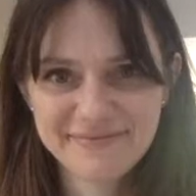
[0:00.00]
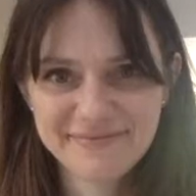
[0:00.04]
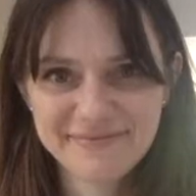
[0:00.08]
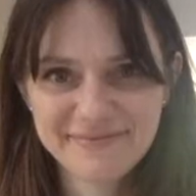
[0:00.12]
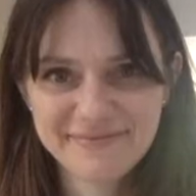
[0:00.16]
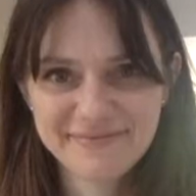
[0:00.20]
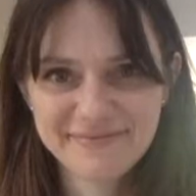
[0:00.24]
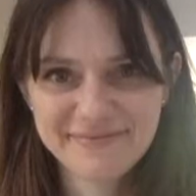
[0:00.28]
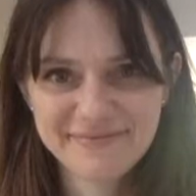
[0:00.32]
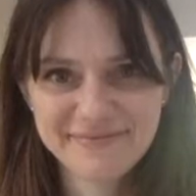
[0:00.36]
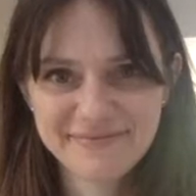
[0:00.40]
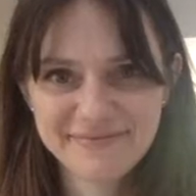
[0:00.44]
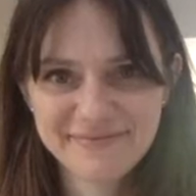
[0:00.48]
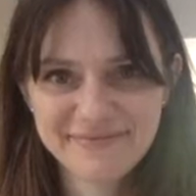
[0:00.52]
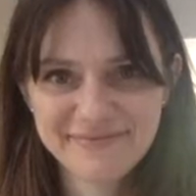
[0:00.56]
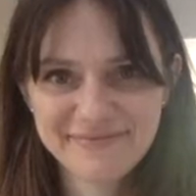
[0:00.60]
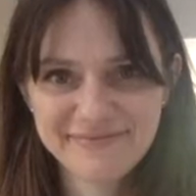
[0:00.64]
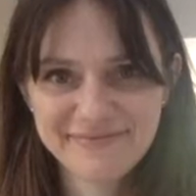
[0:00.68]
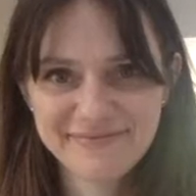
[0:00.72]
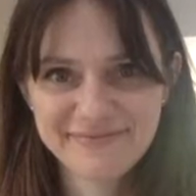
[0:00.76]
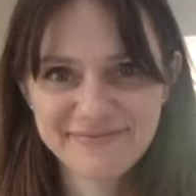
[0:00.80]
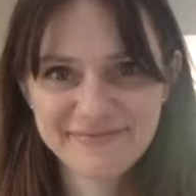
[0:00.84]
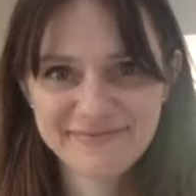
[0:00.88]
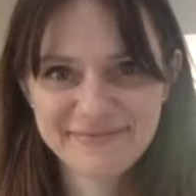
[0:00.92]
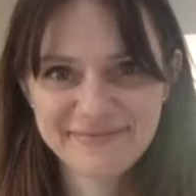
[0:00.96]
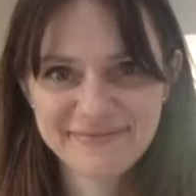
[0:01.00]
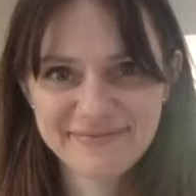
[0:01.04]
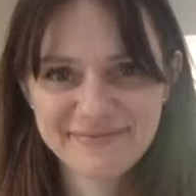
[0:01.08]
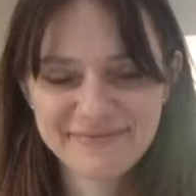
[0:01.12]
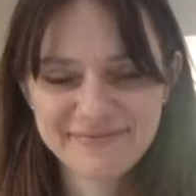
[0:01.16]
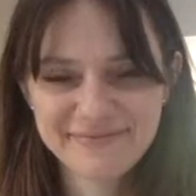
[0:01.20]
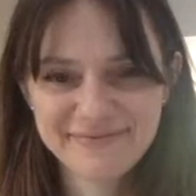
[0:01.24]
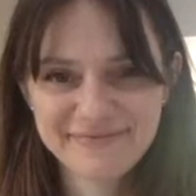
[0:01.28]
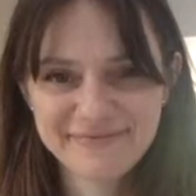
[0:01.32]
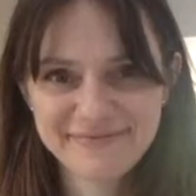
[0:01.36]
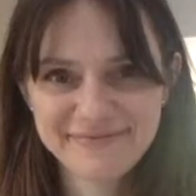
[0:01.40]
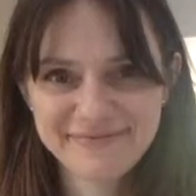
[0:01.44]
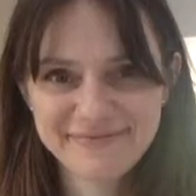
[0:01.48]

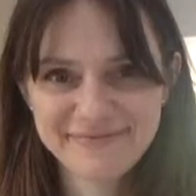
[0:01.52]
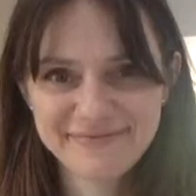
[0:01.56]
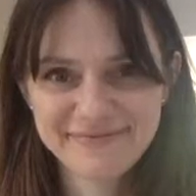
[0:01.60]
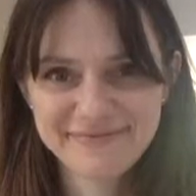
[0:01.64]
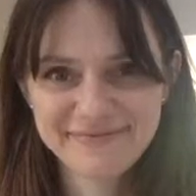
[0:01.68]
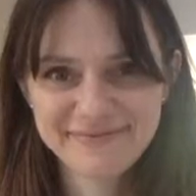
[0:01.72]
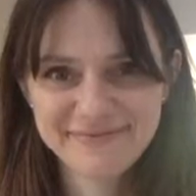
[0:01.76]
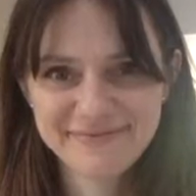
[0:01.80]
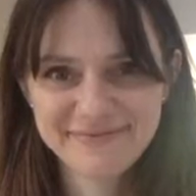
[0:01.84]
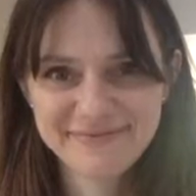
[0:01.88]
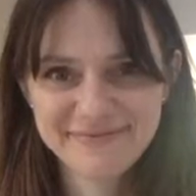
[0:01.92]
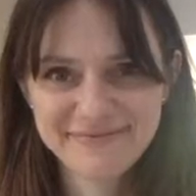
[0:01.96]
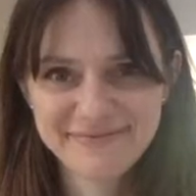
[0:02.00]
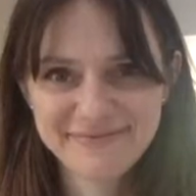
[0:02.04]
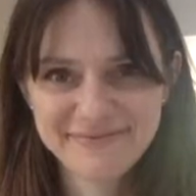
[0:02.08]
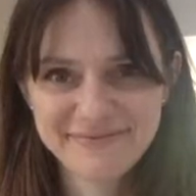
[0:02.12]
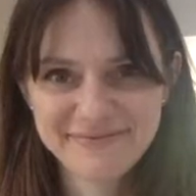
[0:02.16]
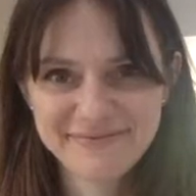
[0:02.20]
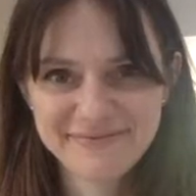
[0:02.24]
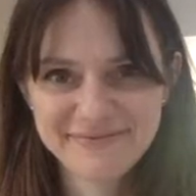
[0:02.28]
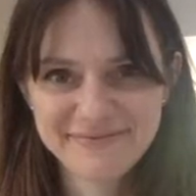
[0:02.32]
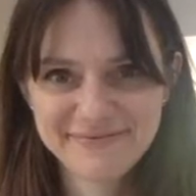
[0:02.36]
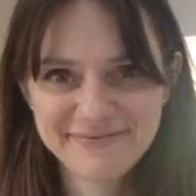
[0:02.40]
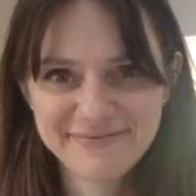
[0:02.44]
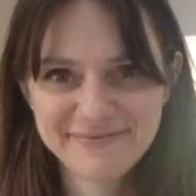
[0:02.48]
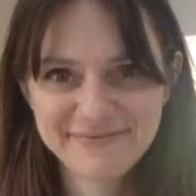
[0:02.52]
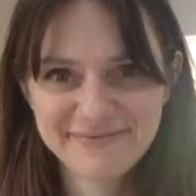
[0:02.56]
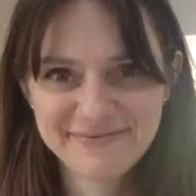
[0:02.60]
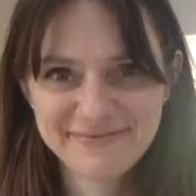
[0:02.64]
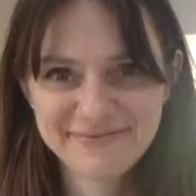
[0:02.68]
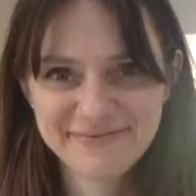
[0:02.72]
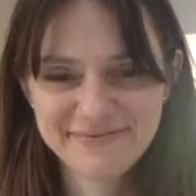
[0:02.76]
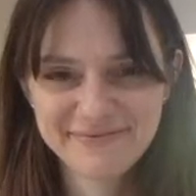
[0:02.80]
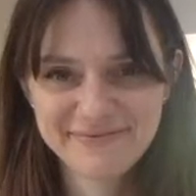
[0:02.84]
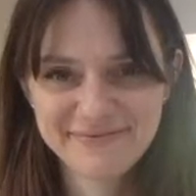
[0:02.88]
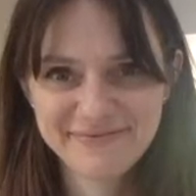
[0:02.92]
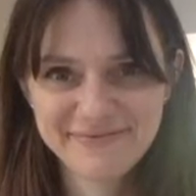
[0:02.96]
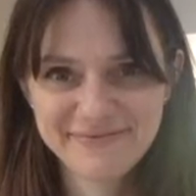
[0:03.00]

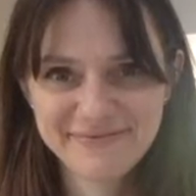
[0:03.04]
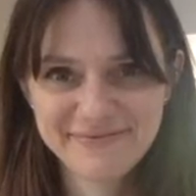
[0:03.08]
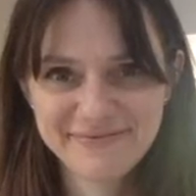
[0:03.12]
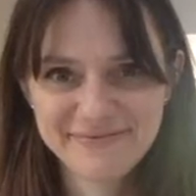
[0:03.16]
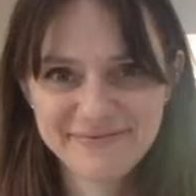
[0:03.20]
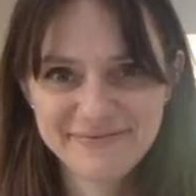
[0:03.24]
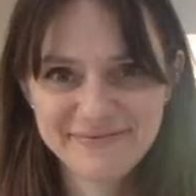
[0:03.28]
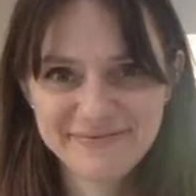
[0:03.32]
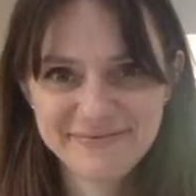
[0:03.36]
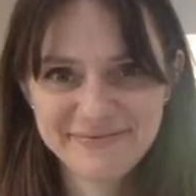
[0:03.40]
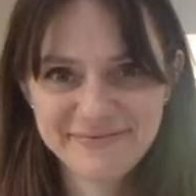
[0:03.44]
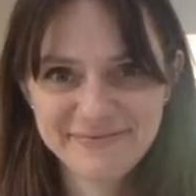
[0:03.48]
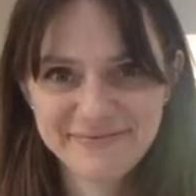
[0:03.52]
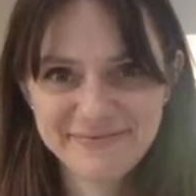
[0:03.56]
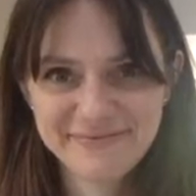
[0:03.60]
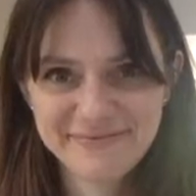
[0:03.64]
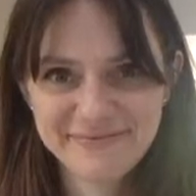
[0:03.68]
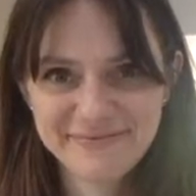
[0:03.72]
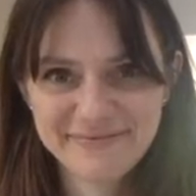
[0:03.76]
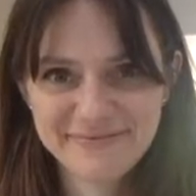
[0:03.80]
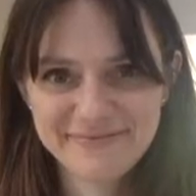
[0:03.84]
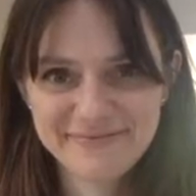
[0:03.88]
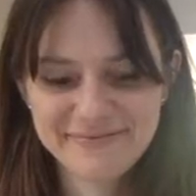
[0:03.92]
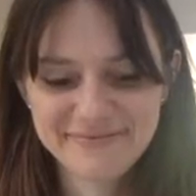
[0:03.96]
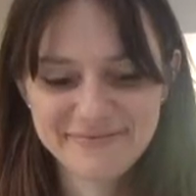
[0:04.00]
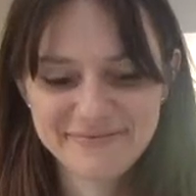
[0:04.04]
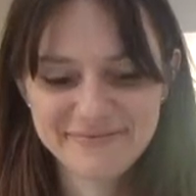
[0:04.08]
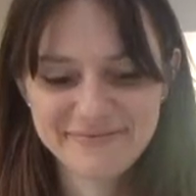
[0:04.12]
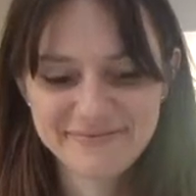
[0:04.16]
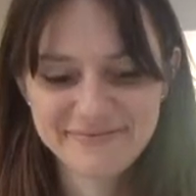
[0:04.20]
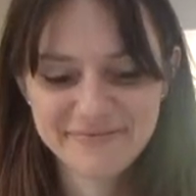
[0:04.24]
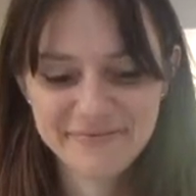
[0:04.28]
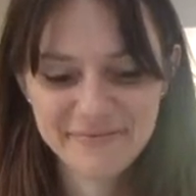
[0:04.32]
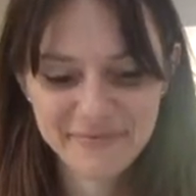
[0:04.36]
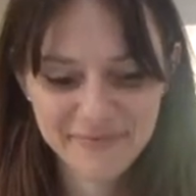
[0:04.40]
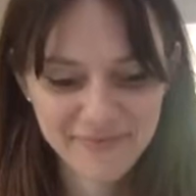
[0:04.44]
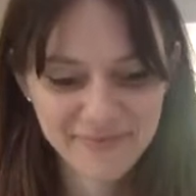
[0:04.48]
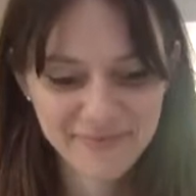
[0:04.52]

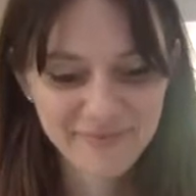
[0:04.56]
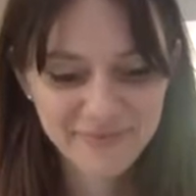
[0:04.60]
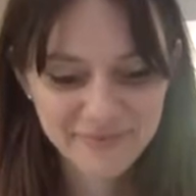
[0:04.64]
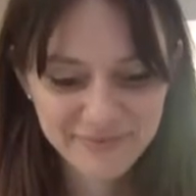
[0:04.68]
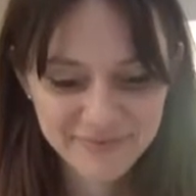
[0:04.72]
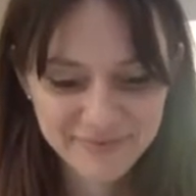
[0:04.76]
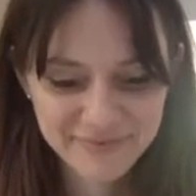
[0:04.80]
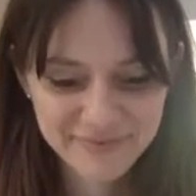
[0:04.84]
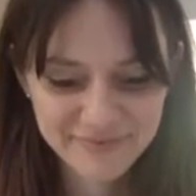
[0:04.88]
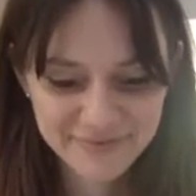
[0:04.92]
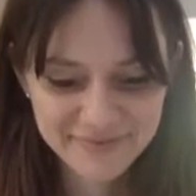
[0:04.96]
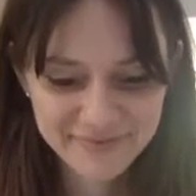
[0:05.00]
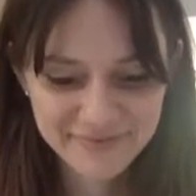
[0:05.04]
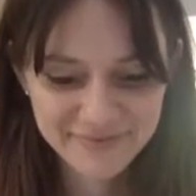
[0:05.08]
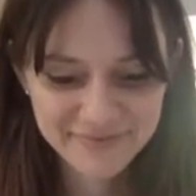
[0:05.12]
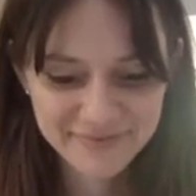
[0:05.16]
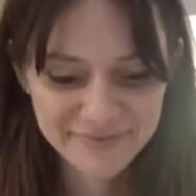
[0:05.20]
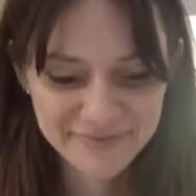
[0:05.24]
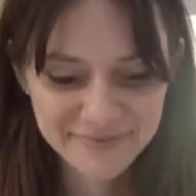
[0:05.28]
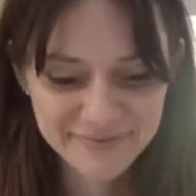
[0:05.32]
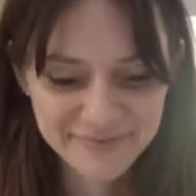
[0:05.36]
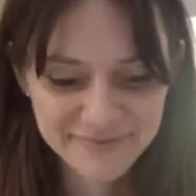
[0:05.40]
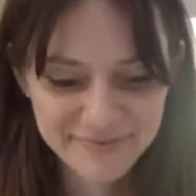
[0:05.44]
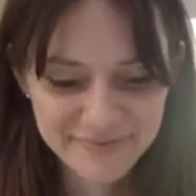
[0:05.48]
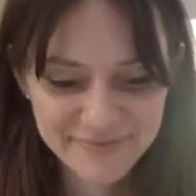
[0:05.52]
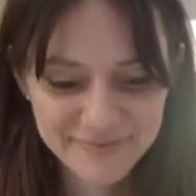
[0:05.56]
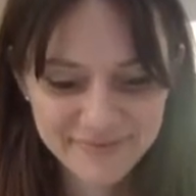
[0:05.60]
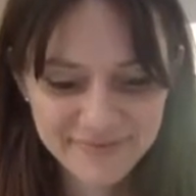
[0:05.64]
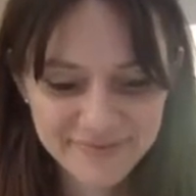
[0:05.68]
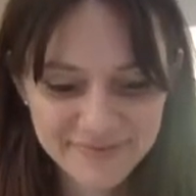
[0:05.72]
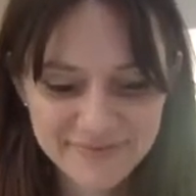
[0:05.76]
[no speech]